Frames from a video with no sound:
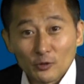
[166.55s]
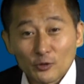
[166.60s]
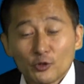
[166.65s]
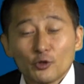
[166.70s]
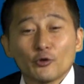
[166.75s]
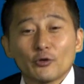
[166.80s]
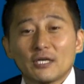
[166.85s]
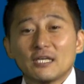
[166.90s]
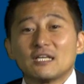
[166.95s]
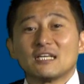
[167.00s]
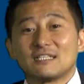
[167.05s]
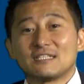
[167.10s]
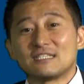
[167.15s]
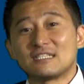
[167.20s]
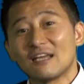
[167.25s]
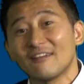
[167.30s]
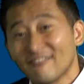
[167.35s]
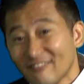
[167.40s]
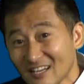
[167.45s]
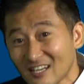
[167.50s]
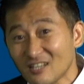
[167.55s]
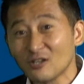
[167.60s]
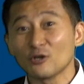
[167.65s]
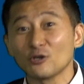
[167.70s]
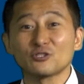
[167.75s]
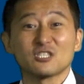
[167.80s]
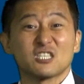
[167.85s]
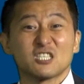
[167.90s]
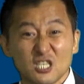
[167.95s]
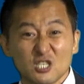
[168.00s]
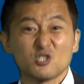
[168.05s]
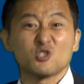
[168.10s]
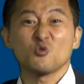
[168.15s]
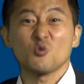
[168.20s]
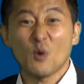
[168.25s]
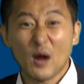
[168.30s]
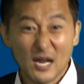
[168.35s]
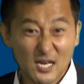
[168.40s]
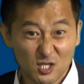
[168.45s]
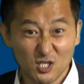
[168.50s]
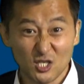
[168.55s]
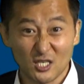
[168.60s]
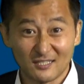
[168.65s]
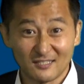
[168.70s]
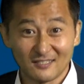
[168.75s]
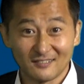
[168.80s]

You're in a difficult situation.